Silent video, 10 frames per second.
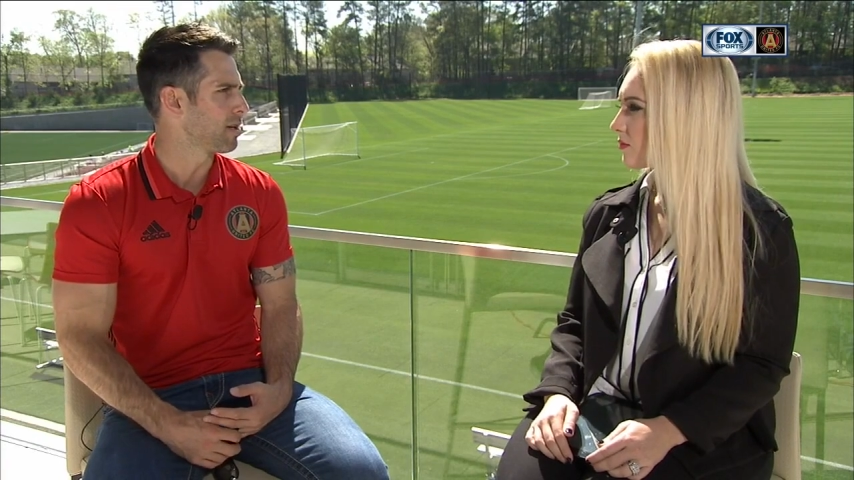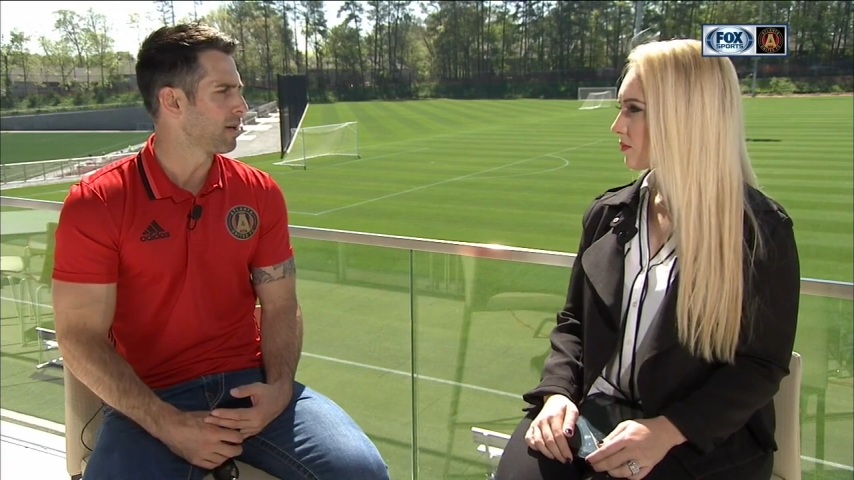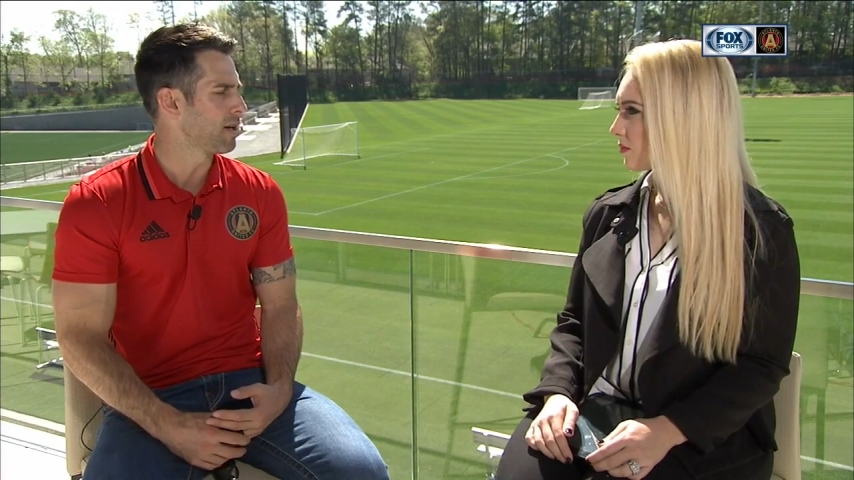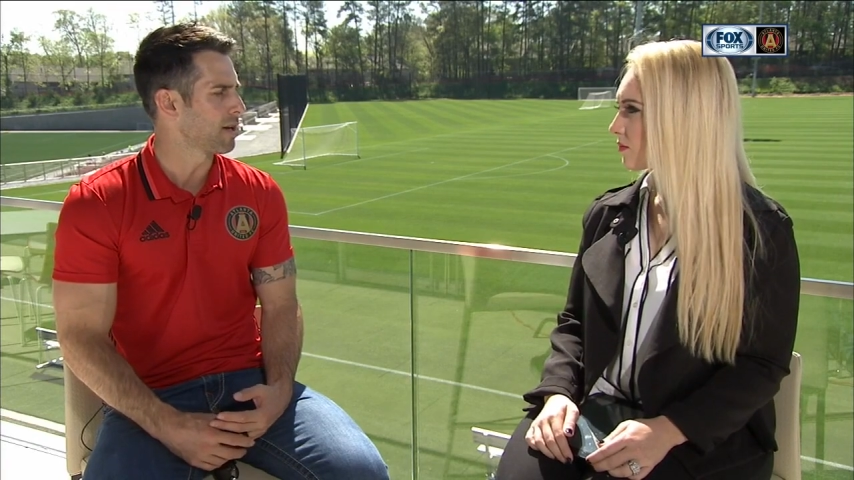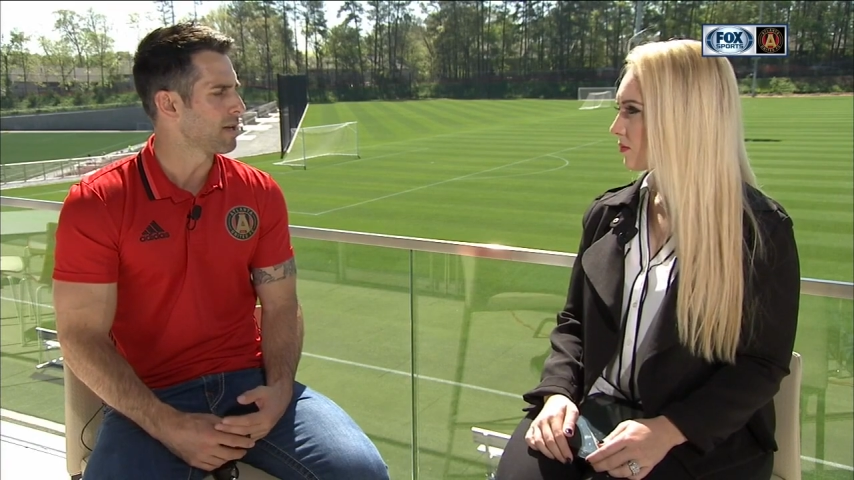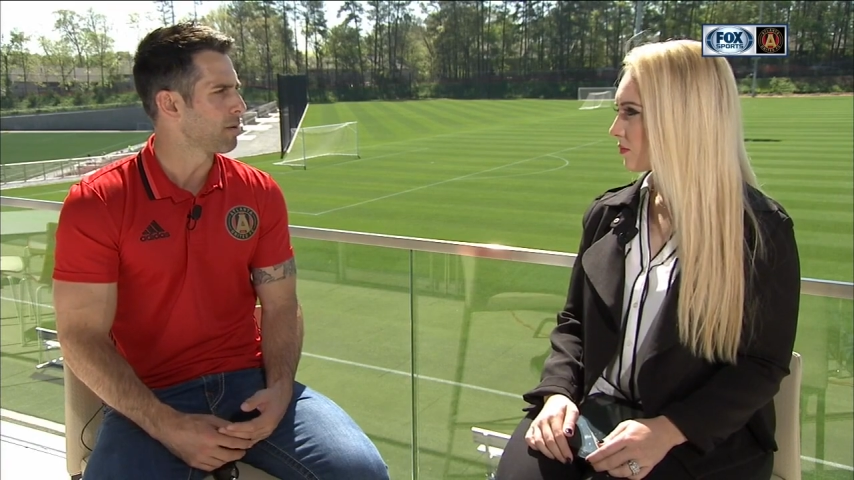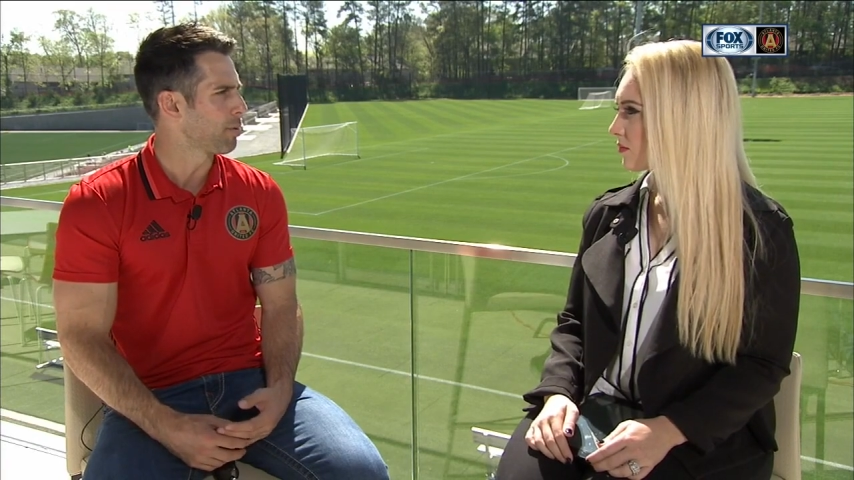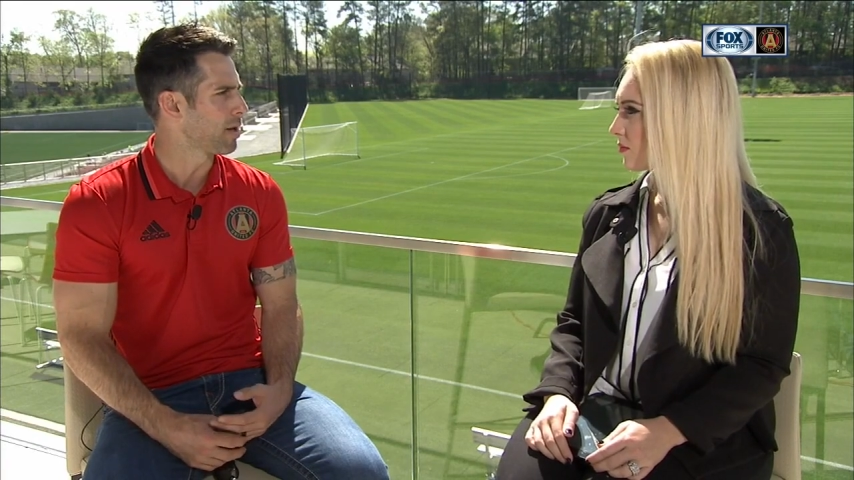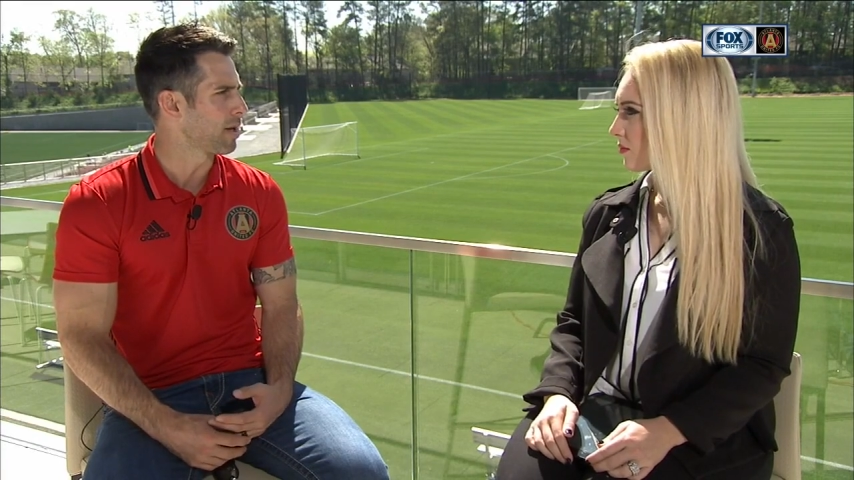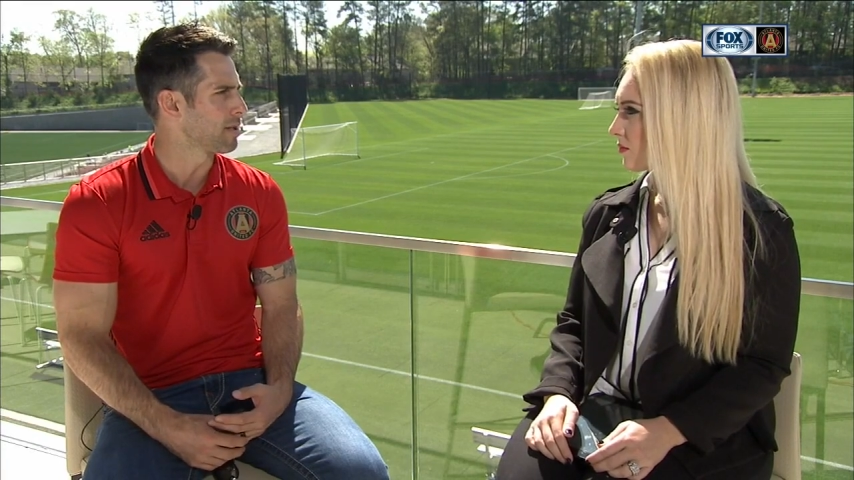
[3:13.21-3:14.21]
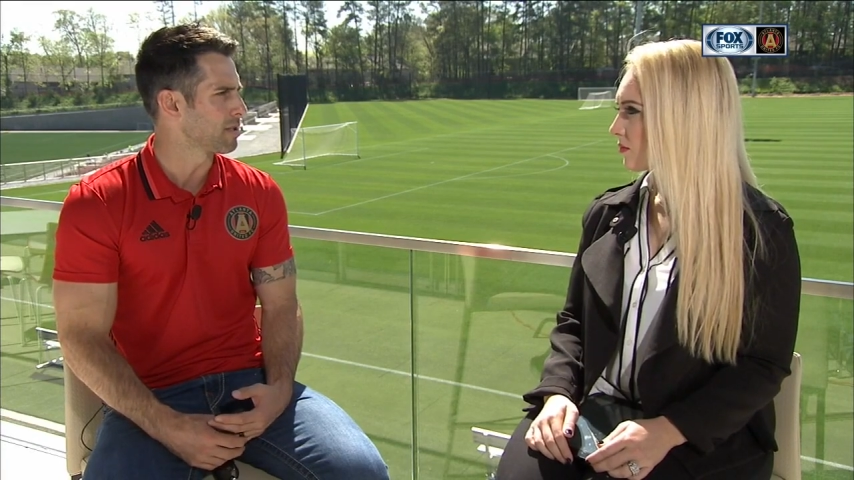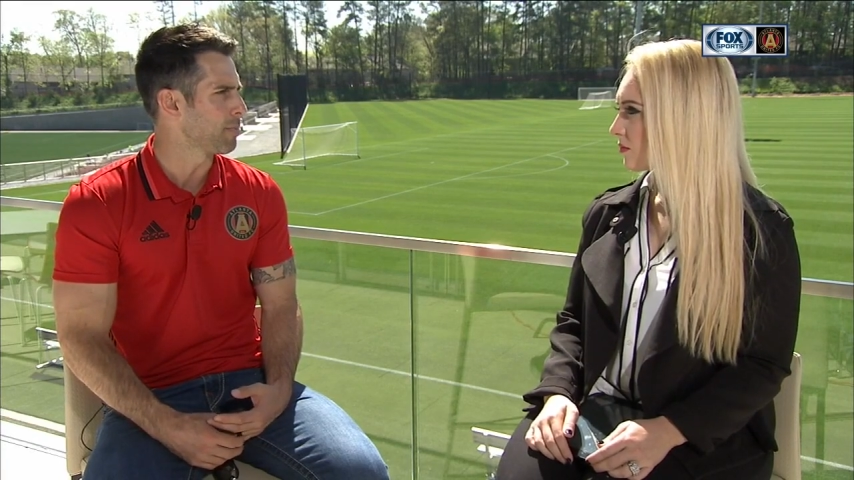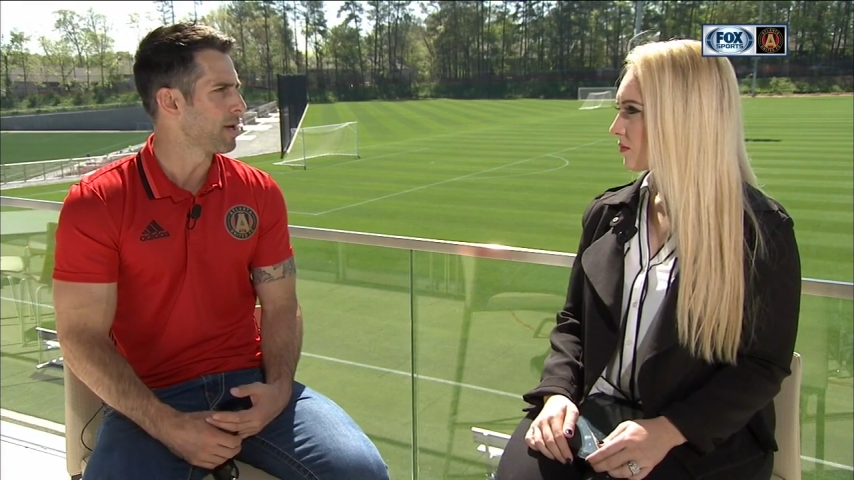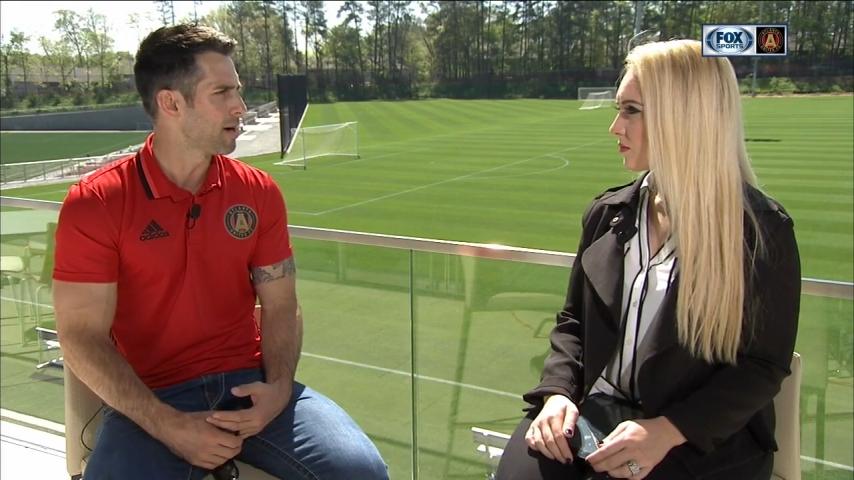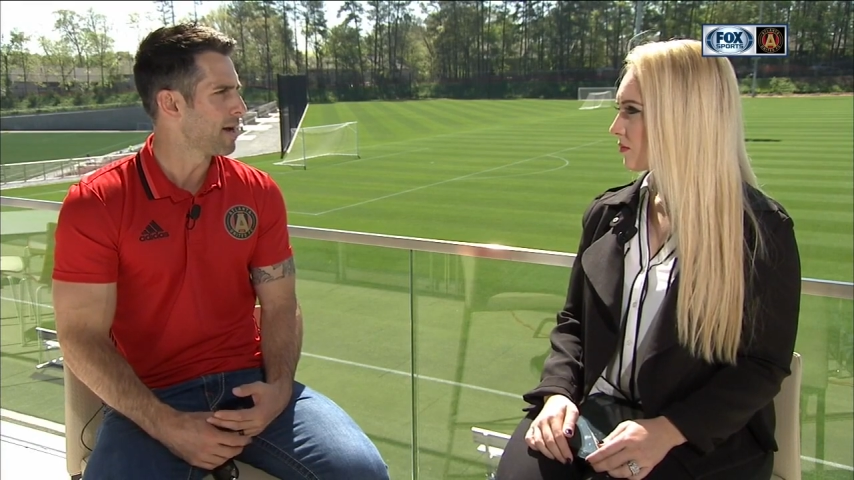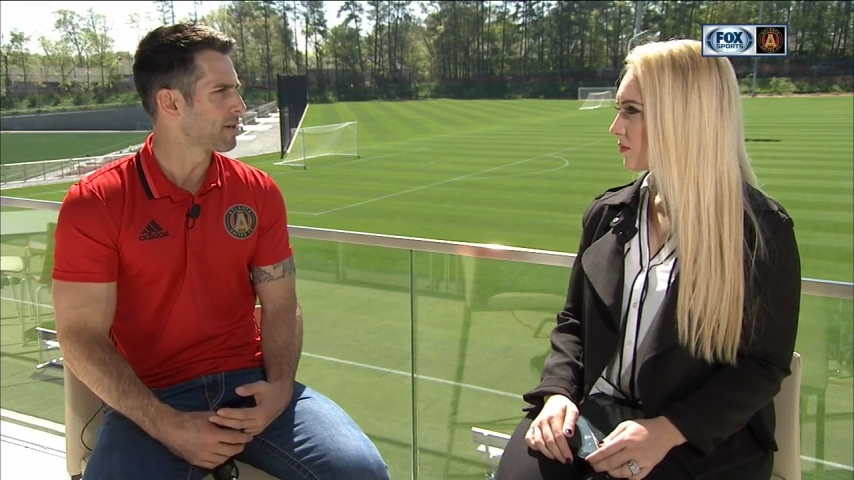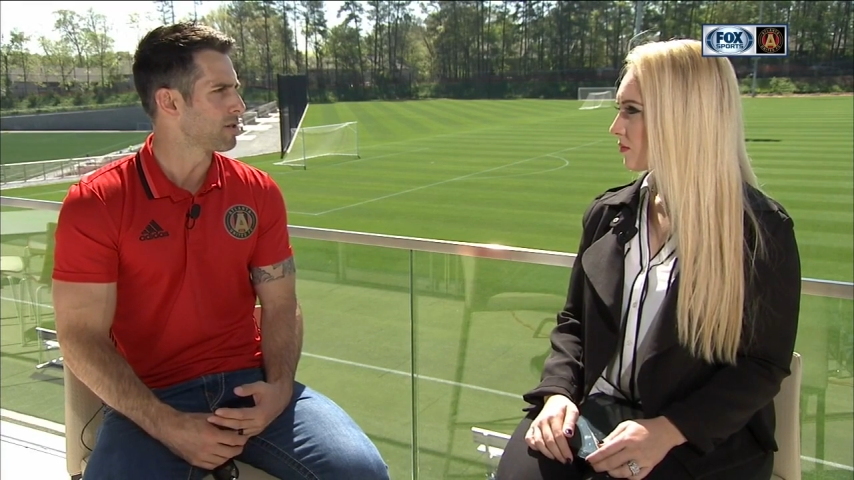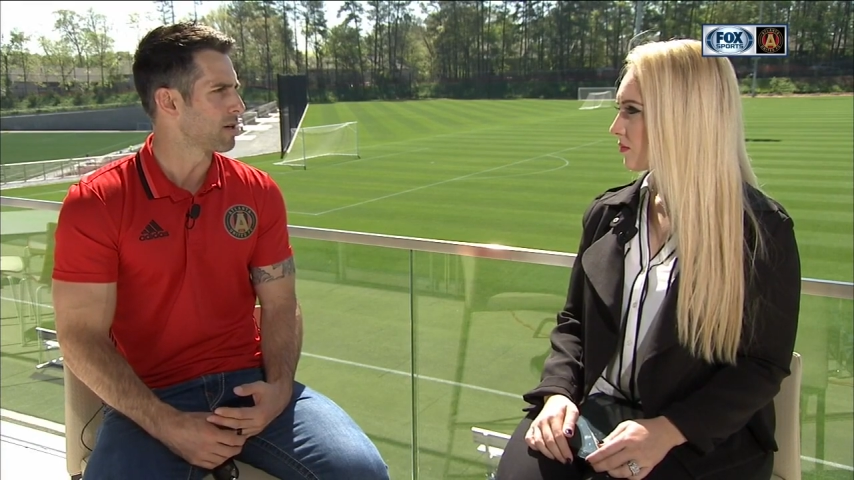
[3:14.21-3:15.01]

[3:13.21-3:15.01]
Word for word: uh, getting to play against some international